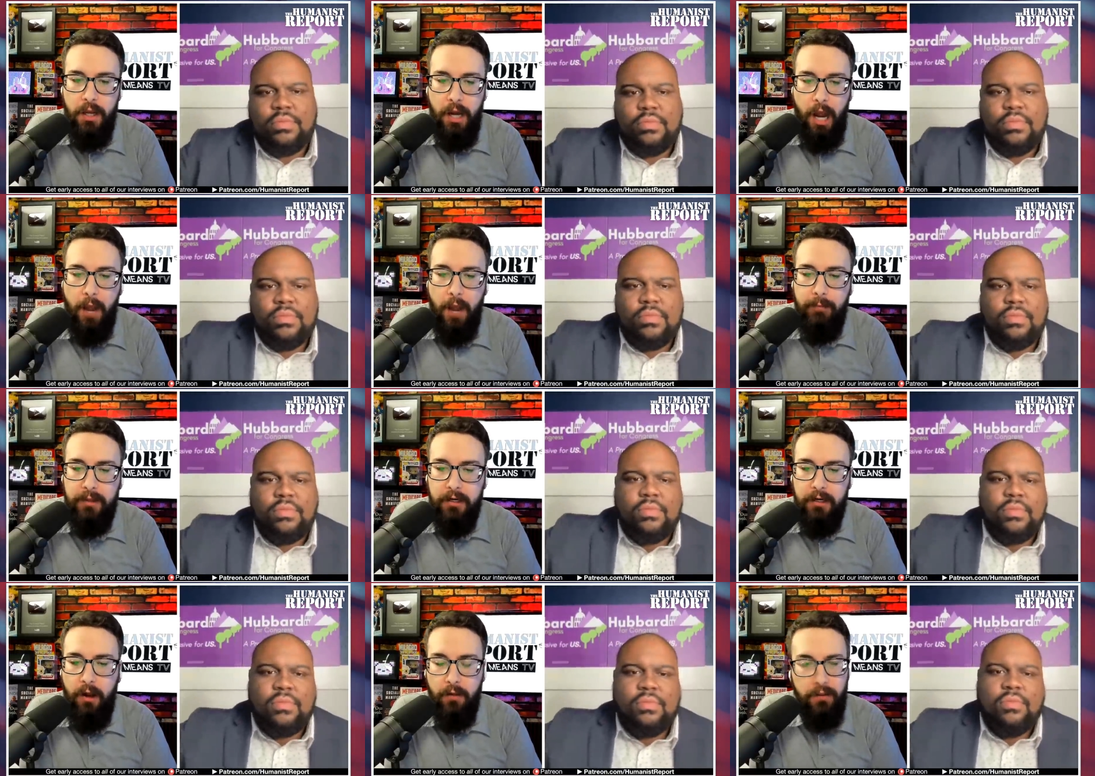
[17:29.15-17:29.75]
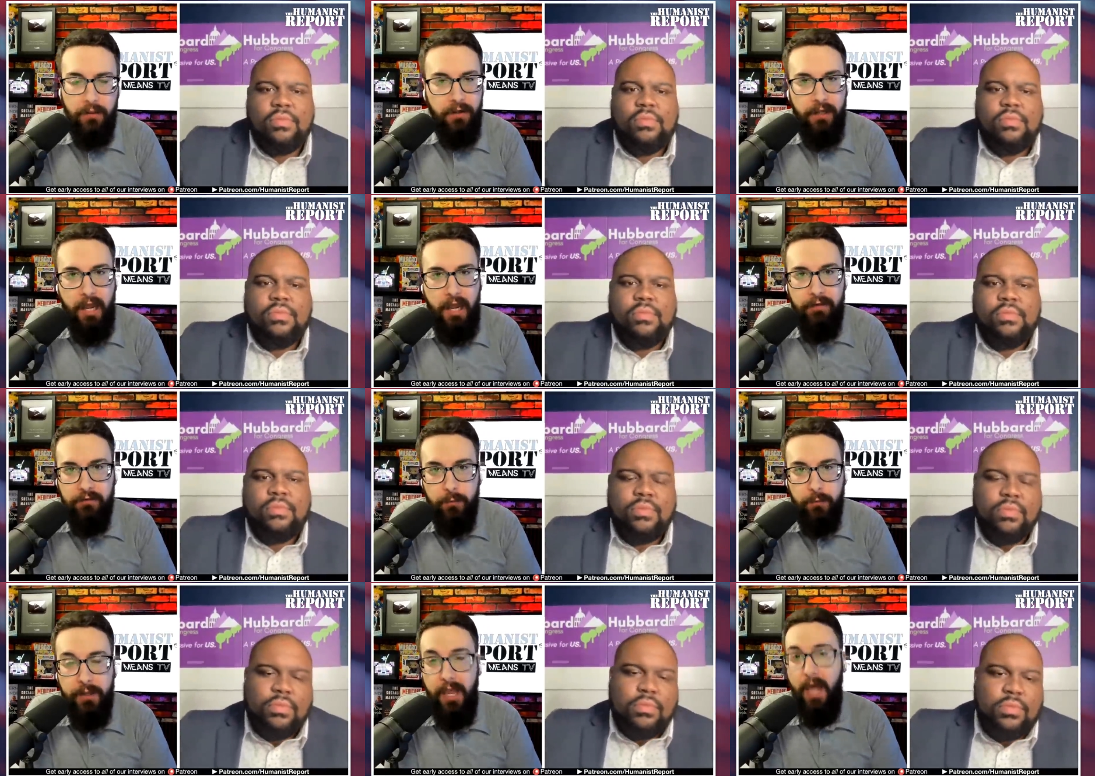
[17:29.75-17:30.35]
Speaker 1: I mean, on the
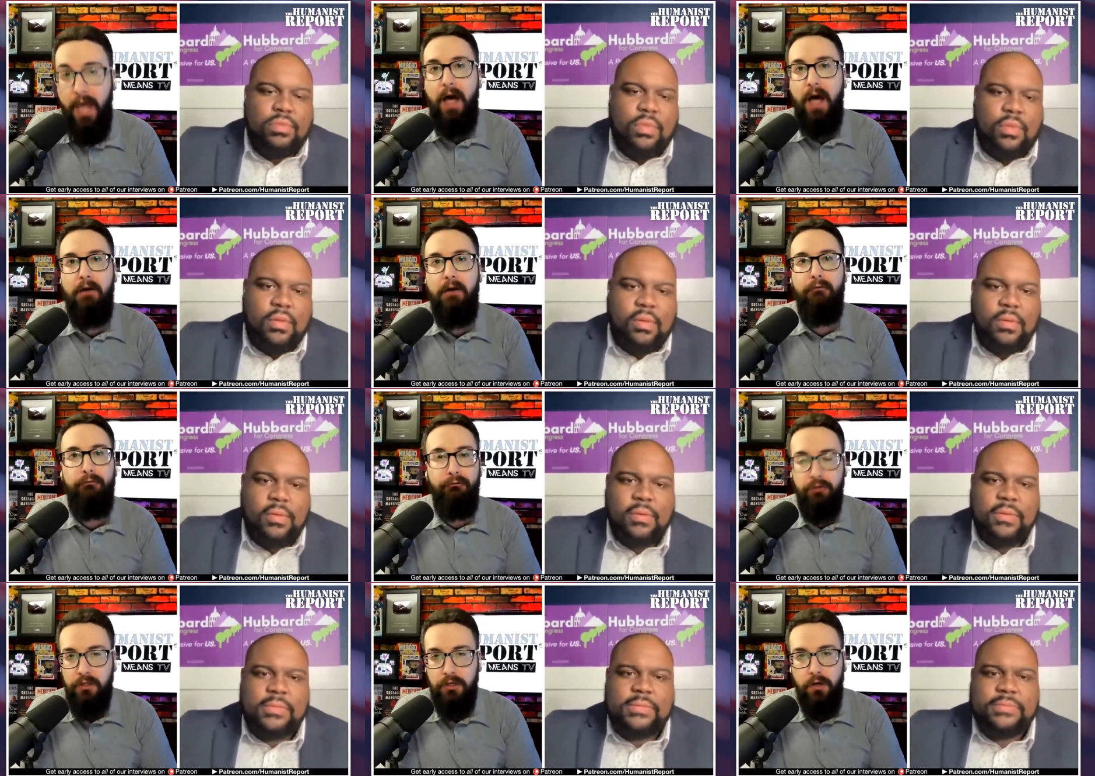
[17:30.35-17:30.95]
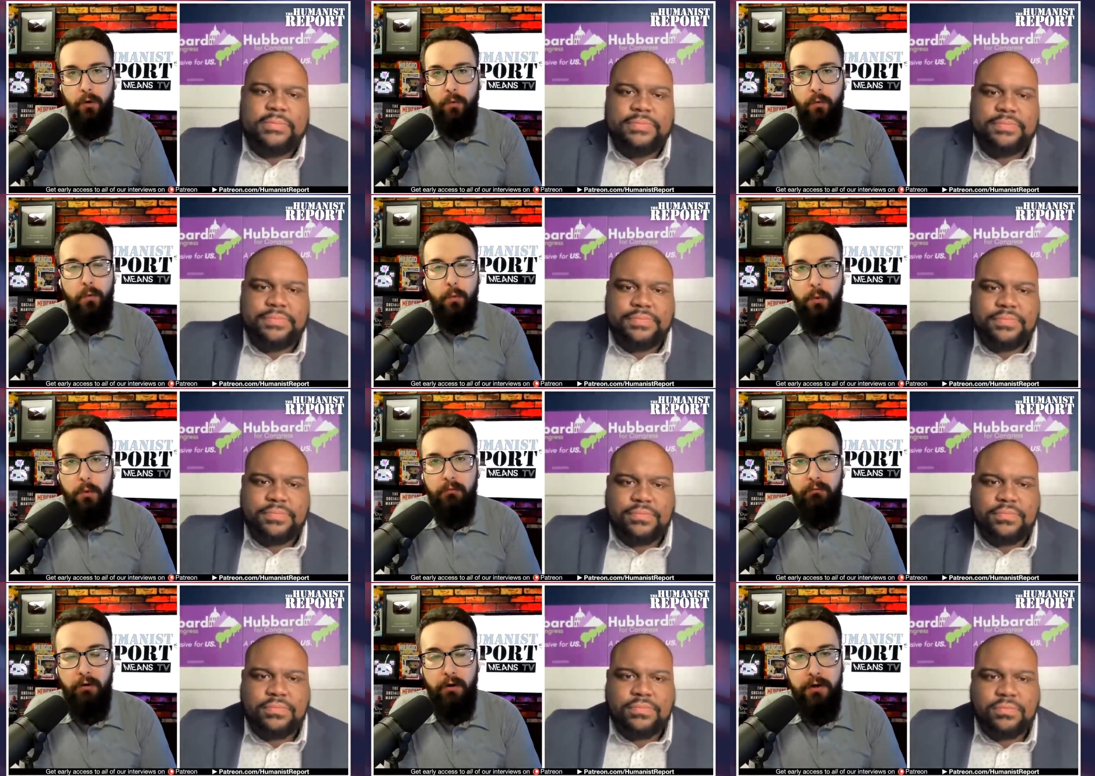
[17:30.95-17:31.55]
left, we have,
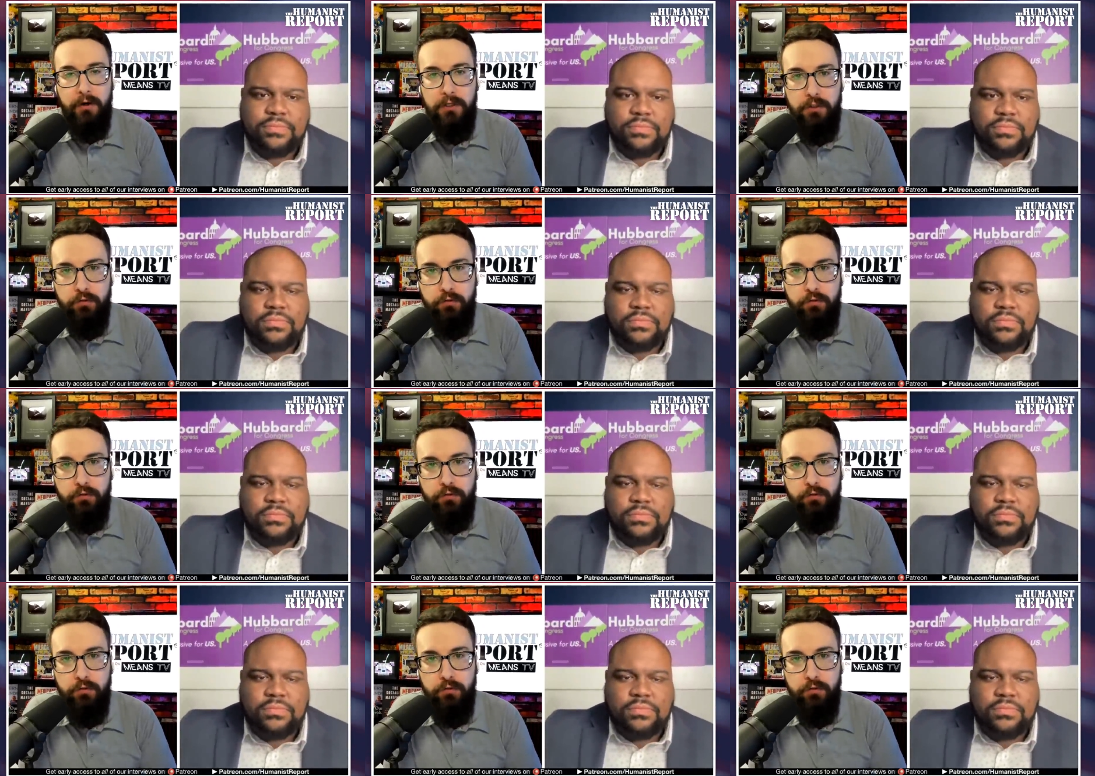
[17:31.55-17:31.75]
we're very